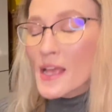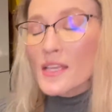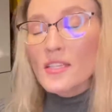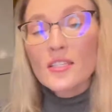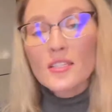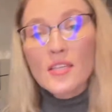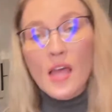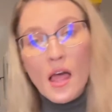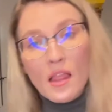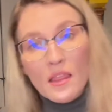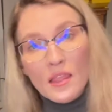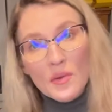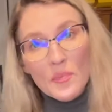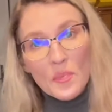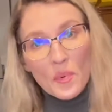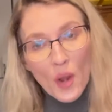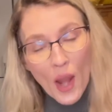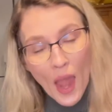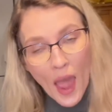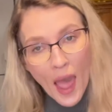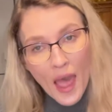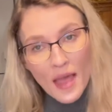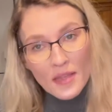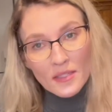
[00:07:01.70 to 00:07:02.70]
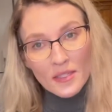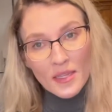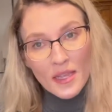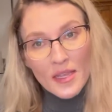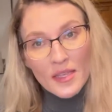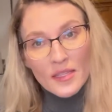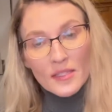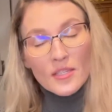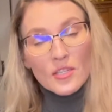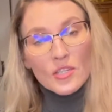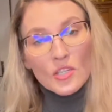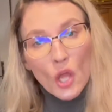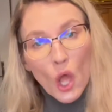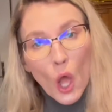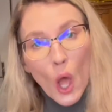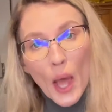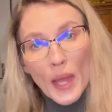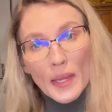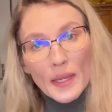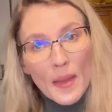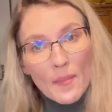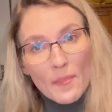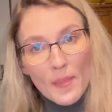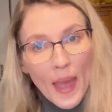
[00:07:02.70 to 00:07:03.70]
Solid brass is
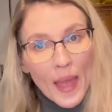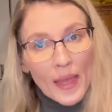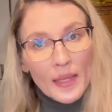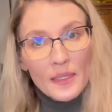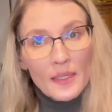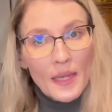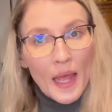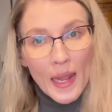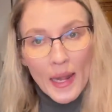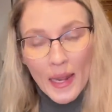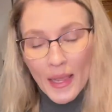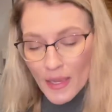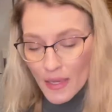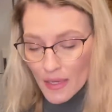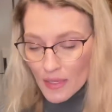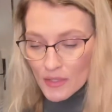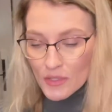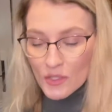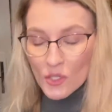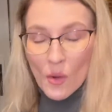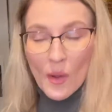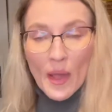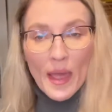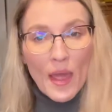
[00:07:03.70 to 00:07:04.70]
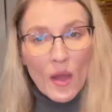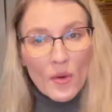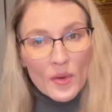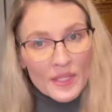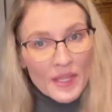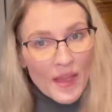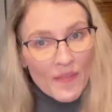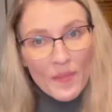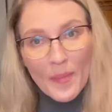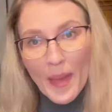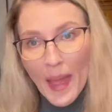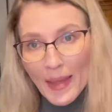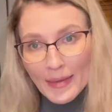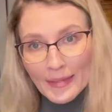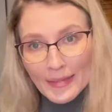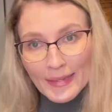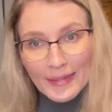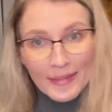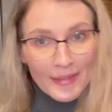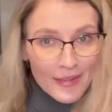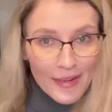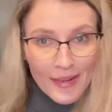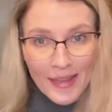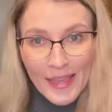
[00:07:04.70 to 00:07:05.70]
non-magnetic. So I always have a
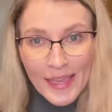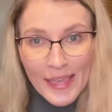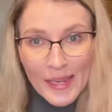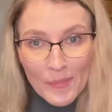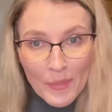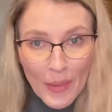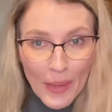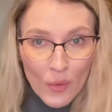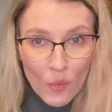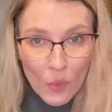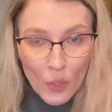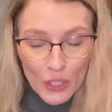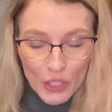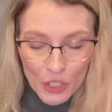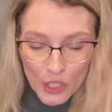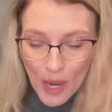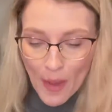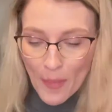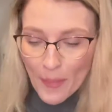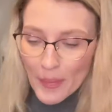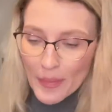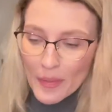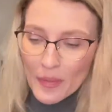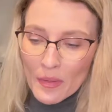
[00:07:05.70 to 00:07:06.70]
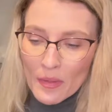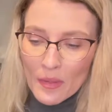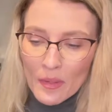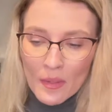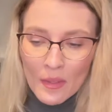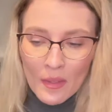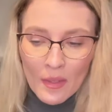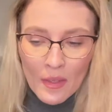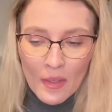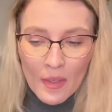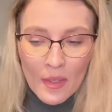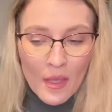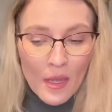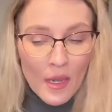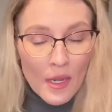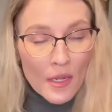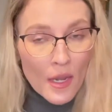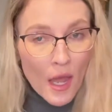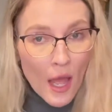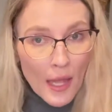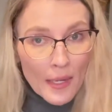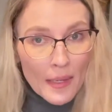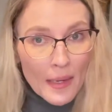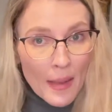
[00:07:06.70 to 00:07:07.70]
magnet in my workshop,
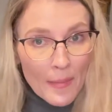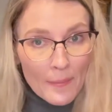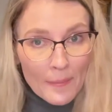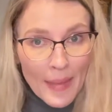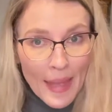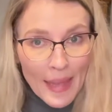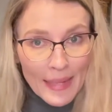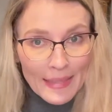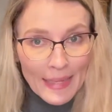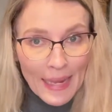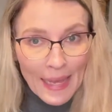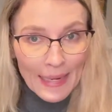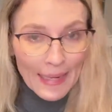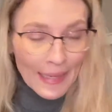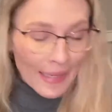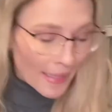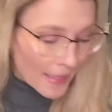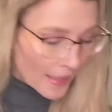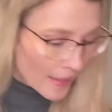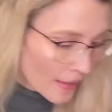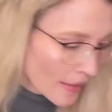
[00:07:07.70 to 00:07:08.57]
non-magnetic.